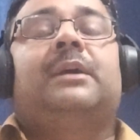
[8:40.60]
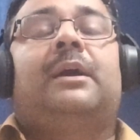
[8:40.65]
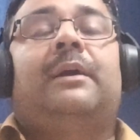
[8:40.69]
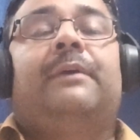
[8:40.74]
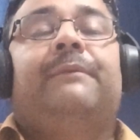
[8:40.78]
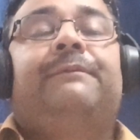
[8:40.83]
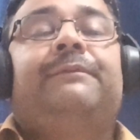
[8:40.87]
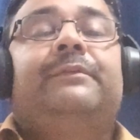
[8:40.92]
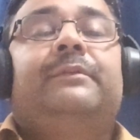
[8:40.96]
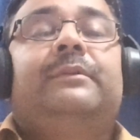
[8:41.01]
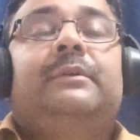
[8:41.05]

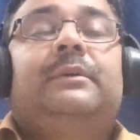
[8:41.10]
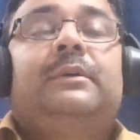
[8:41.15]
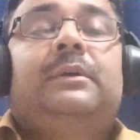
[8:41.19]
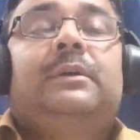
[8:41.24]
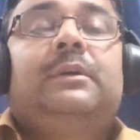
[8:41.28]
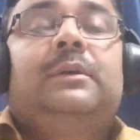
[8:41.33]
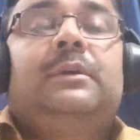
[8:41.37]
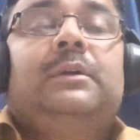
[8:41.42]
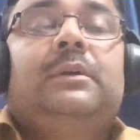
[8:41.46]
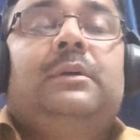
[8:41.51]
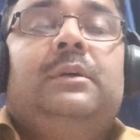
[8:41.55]
of
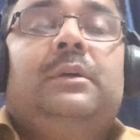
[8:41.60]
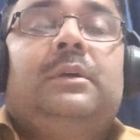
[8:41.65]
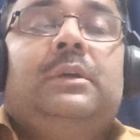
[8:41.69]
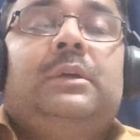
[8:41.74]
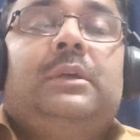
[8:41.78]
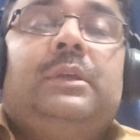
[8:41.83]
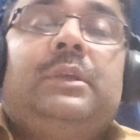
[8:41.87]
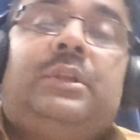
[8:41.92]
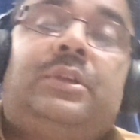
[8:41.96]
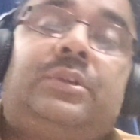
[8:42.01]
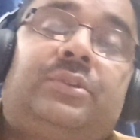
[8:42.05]

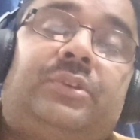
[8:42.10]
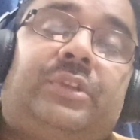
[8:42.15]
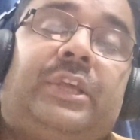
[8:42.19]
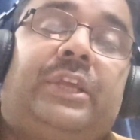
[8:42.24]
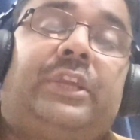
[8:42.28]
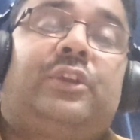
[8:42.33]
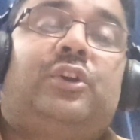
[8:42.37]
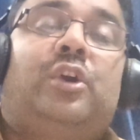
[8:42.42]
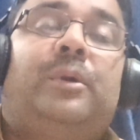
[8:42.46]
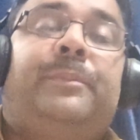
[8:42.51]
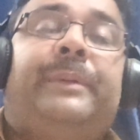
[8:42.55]

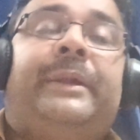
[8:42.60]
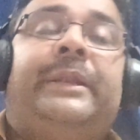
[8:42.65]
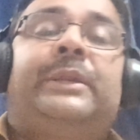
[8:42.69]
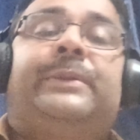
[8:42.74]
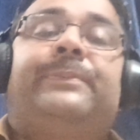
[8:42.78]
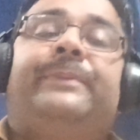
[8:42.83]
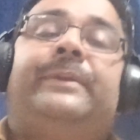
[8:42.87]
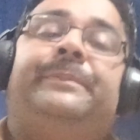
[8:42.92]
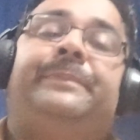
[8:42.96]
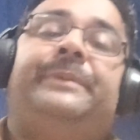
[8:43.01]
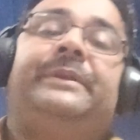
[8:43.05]
state
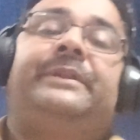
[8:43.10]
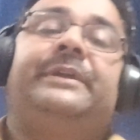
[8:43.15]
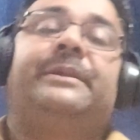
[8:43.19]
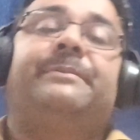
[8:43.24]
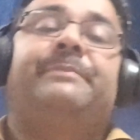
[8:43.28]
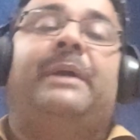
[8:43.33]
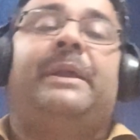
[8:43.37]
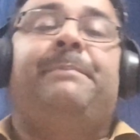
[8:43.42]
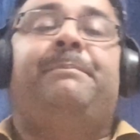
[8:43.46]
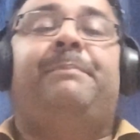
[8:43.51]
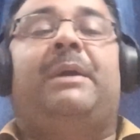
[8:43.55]
government will be
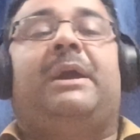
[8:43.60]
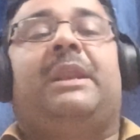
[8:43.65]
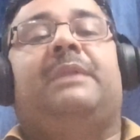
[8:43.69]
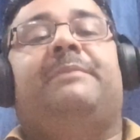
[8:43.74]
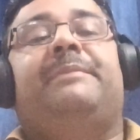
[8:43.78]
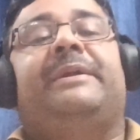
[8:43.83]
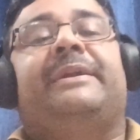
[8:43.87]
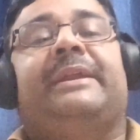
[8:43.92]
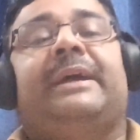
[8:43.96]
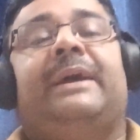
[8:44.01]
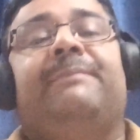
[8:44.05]
done by parliament.